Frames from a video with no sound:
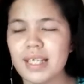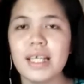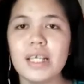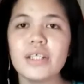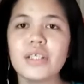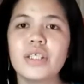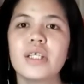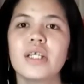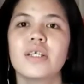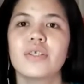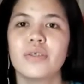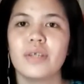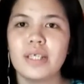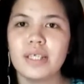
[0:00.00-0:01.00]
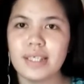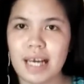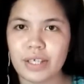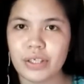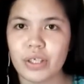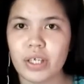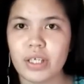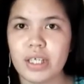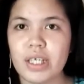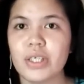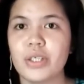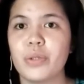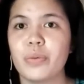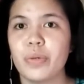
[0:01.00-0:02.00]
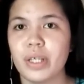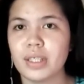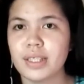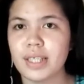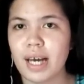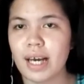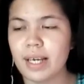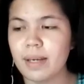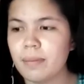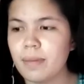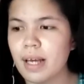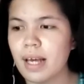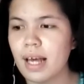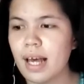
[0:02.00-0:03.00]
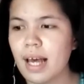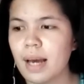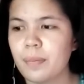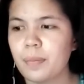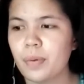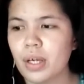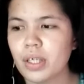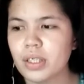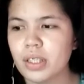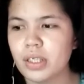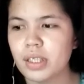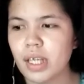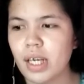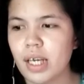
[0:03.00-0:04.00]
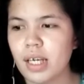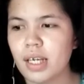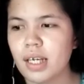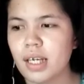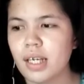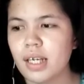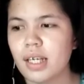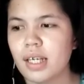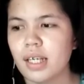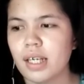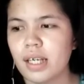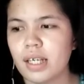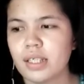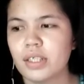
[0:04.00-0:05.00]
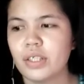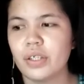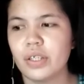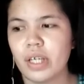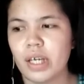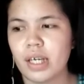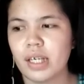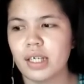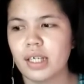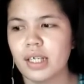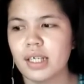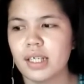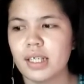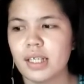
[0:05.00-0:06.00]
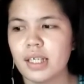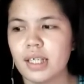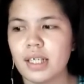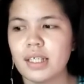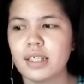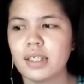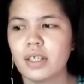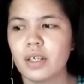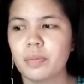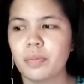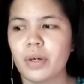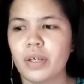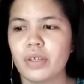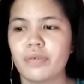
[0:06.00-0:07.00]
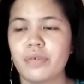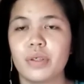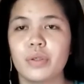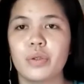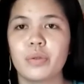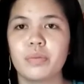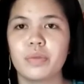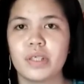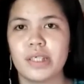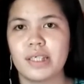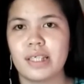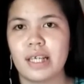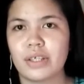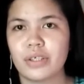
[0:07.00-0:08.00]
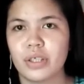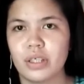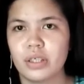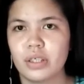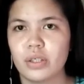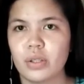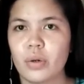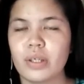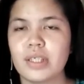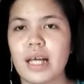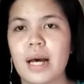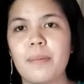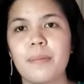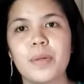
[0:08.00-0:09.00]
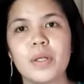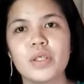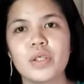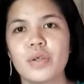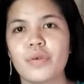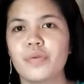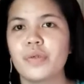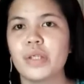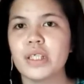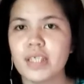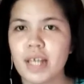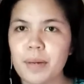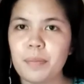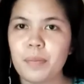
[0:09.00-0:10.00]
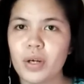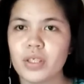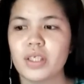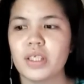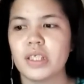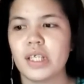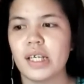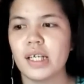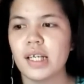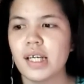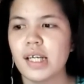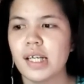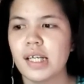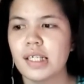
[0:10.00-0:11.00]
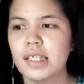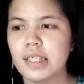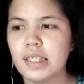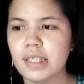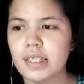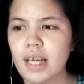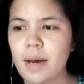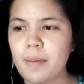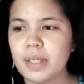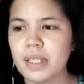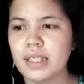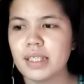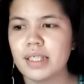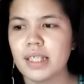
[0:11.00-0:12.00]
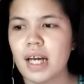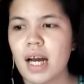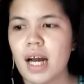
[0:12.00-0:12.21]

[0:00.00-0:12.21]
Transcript: Each transaction is real time, processing is unique. It is not part of a group transaction. So examples of real time processing system is